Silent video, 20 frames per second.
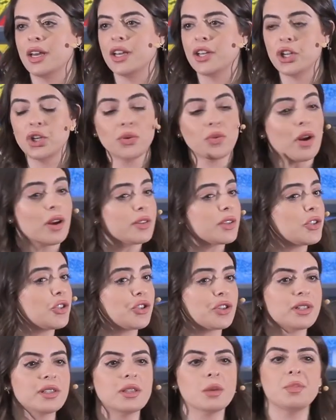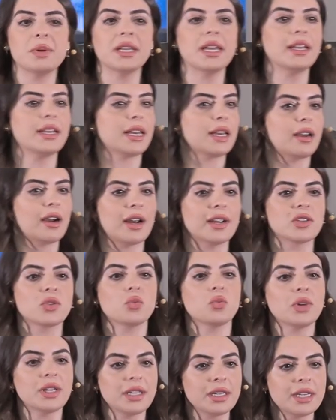Hugh Ross is just the beginning, guys.
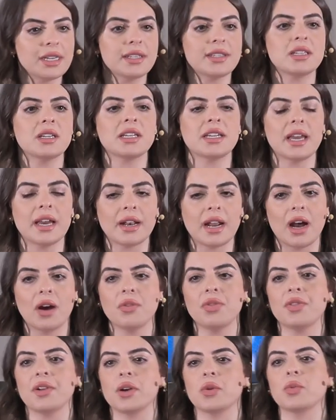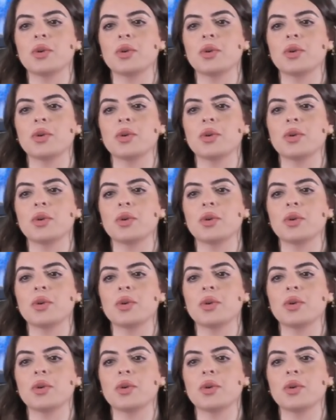We need to get out there.